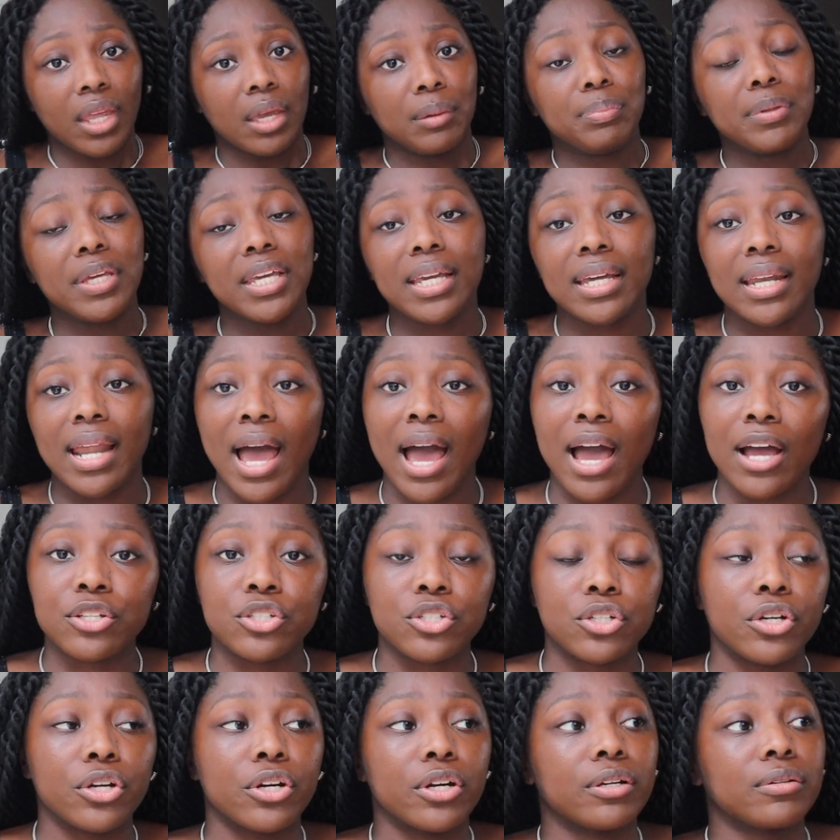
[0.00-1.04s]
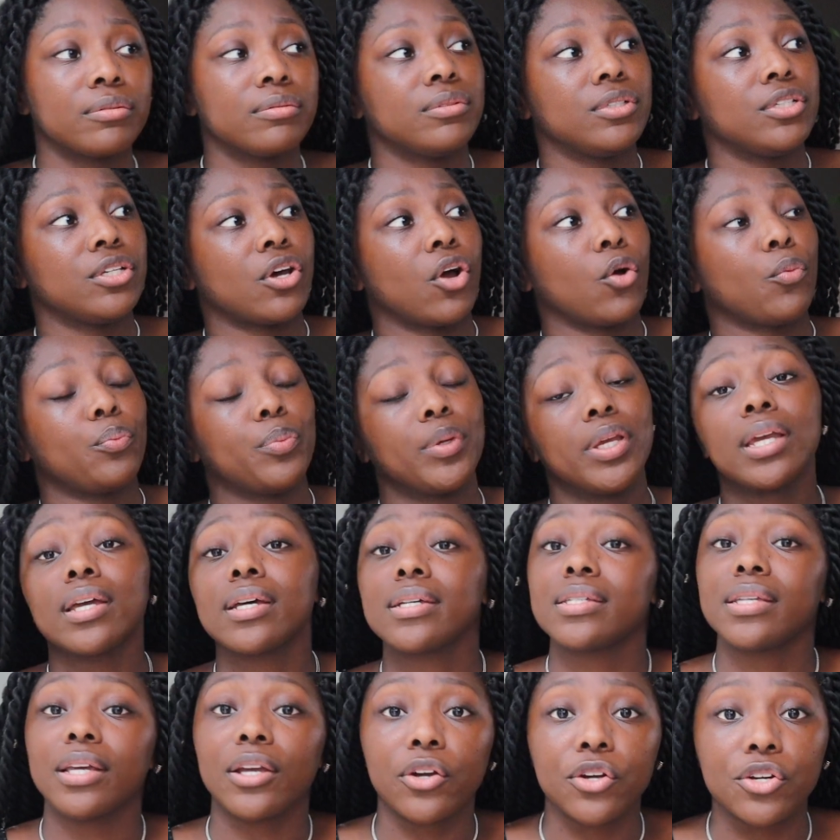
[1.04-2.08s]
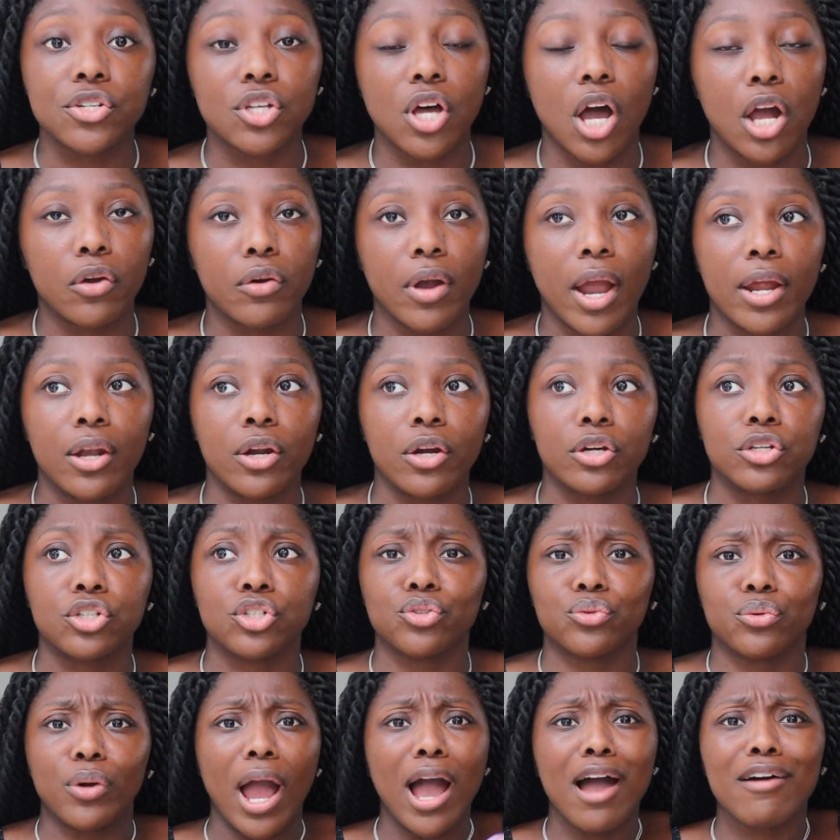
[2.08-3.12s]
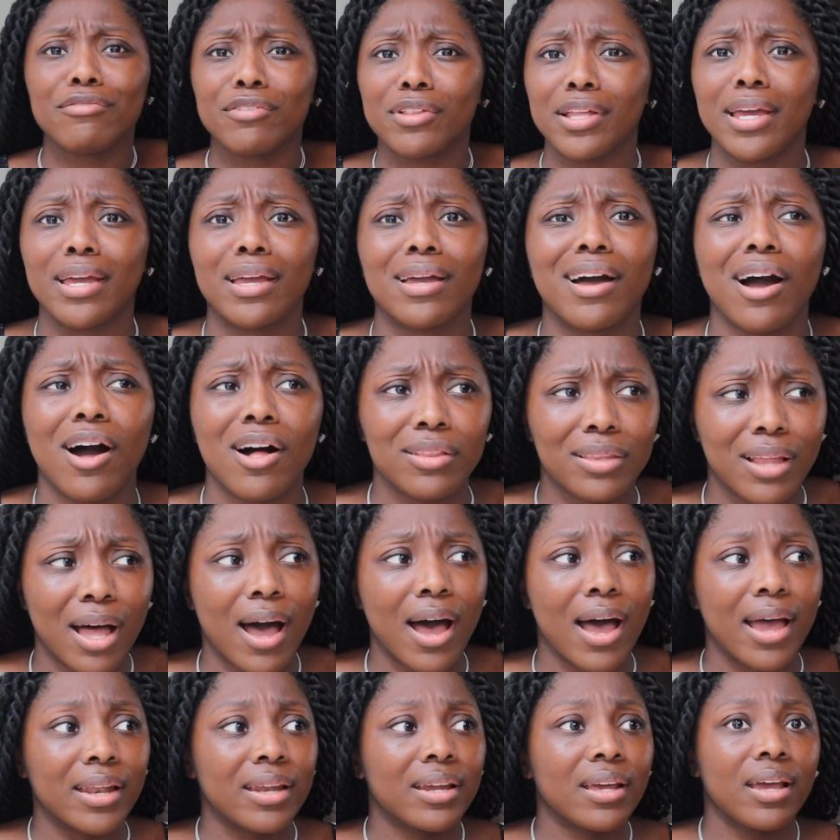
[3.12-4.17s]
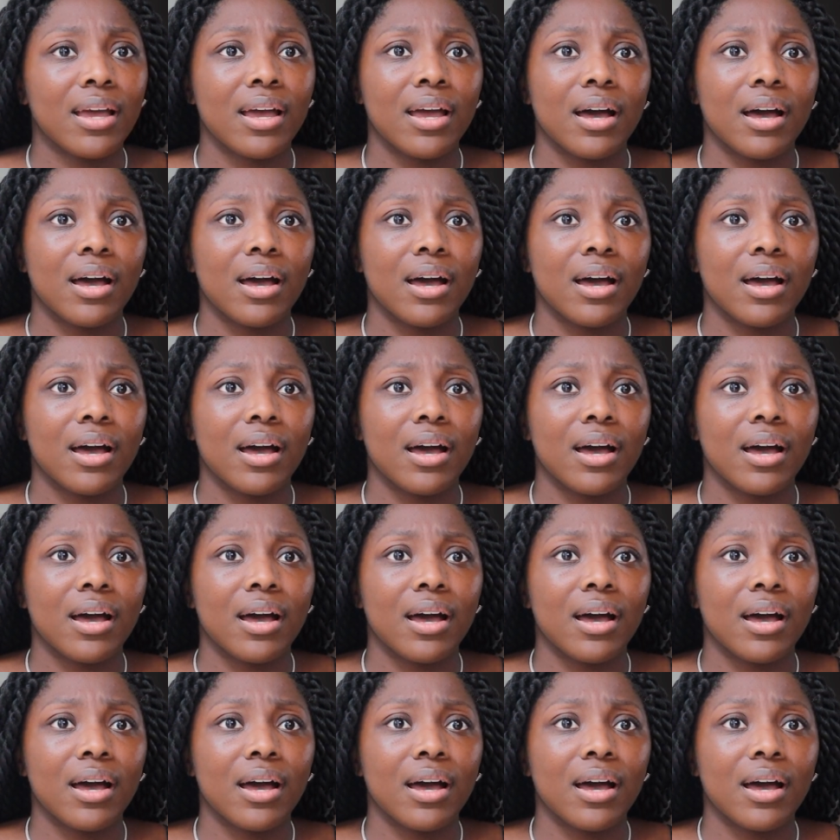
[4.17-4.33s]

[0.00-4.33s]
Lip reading: Being an actor, you know, being a singer-songwriter, traveling a lot,